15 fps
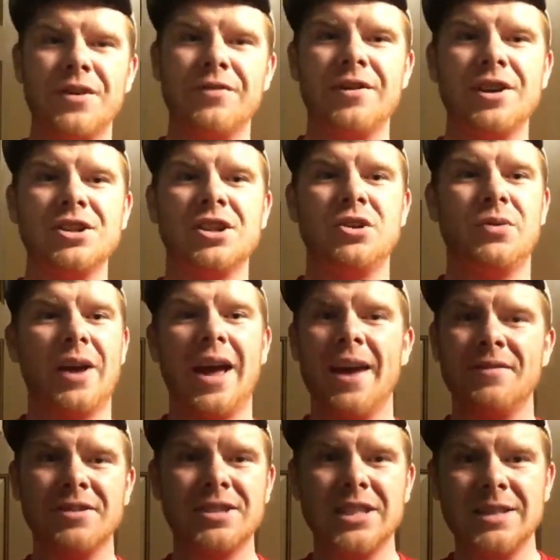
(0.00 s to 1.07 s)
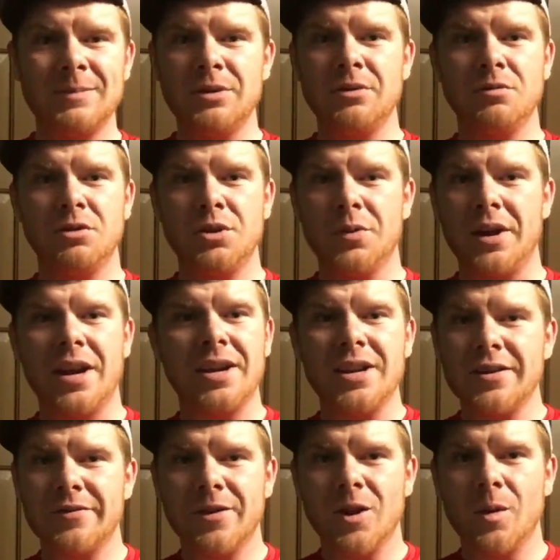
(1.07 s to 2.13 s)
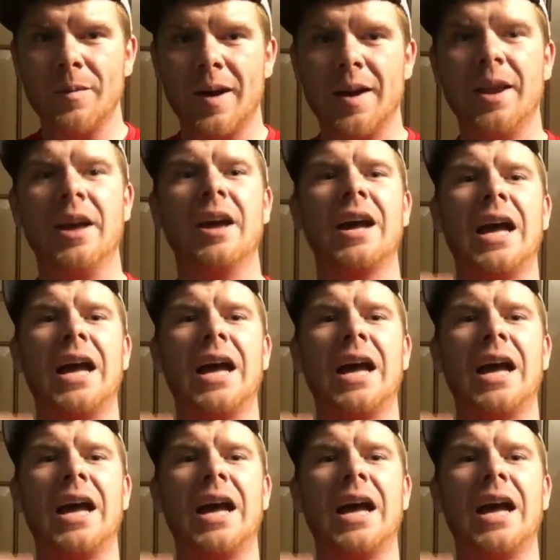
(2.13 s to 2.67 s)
to fish and you haven't seen me do any film on,